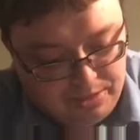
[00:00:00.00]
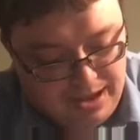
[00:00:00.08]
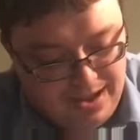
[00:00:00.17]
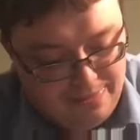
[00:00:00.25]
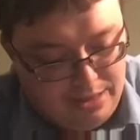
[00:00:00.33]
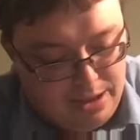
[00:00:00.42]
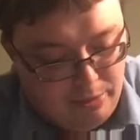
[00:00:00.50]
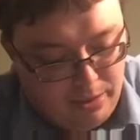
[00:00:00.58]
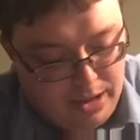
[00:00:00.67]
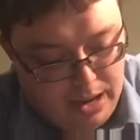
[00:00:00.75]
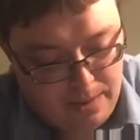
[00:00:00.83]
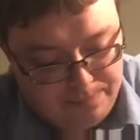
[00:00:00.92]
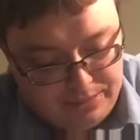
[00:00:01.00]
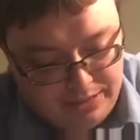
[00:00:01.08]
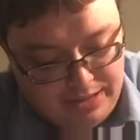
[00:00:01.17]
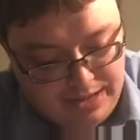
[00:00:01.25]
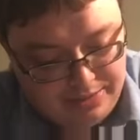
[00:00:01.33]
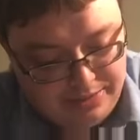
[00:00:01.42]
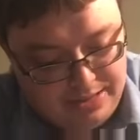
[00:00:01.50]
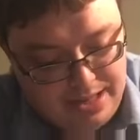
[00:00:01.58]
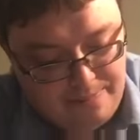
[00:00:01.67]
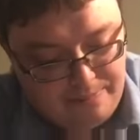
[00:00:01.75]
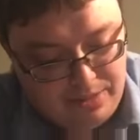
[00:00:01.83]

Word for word: and they were helped against them,